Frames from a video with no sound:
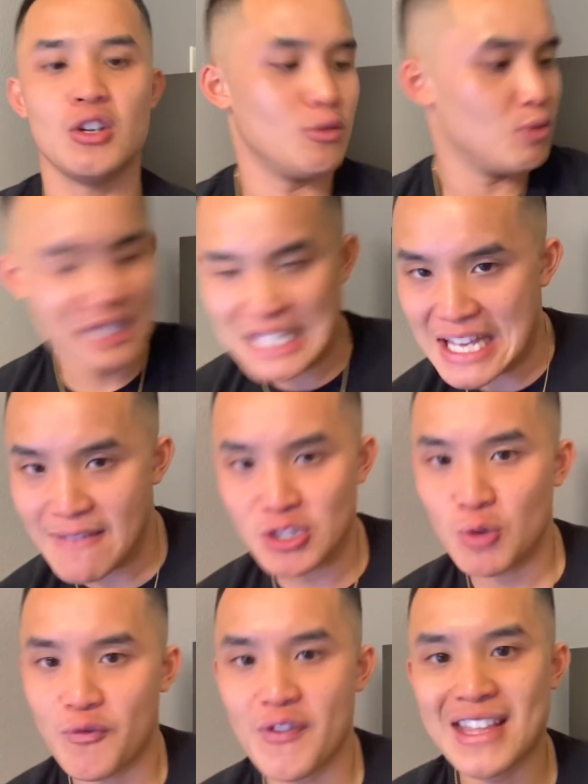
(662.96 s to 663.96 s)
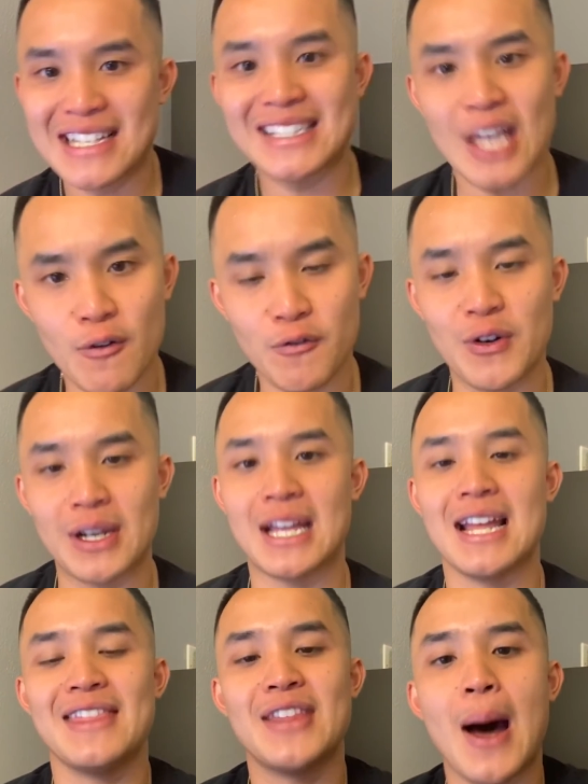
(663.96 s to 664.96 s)
leaves you for this suffering,
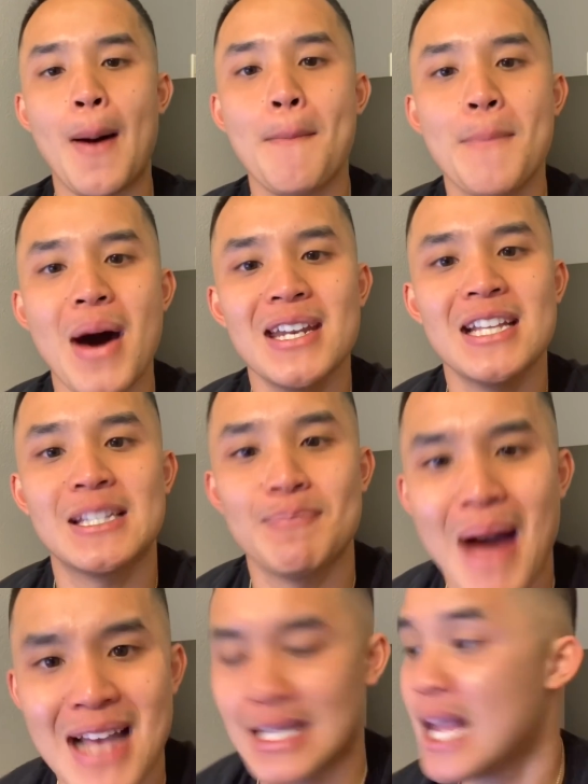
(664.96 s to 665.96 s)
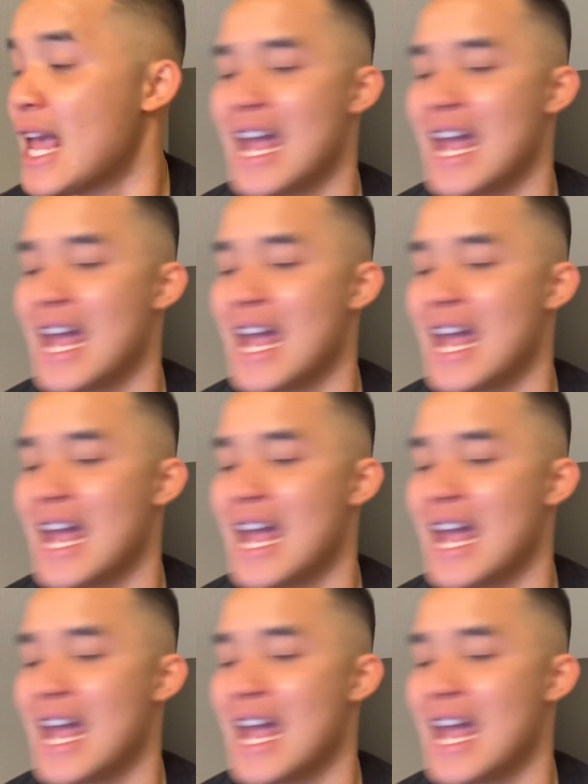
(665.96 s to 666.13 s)
the abundance mindset.